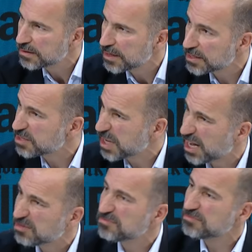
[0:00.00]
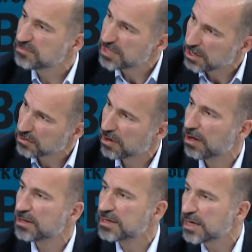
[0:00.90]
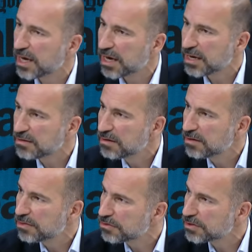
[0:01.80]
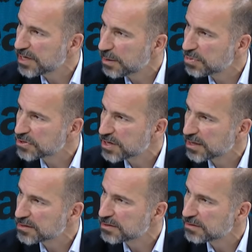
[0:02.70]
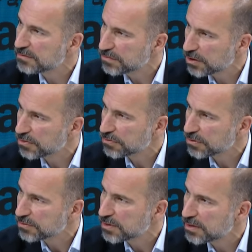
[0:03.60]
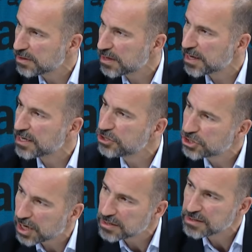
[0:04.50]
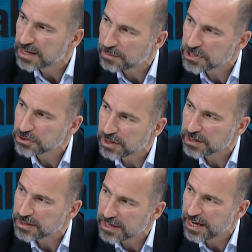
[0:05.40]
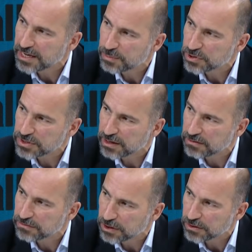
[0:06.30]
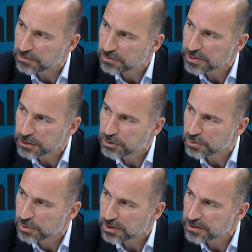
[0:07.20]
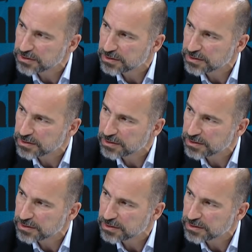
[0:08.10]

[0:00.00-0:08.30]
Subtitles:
It's about, call it a 38% flow through. And it just demonstrated an 80% flow through in two quarters.